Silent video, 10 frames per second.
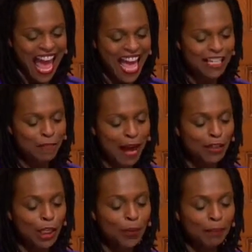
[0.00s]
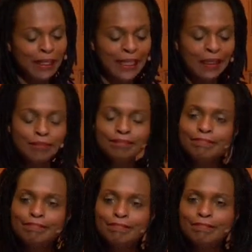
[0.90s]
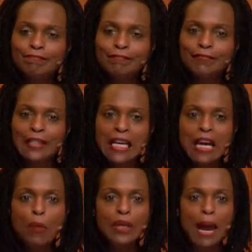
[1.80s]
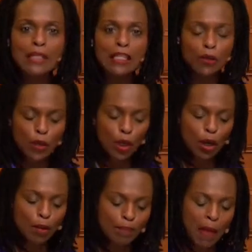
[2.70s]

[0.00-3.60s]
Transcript: And about you and me. When I was a little girl,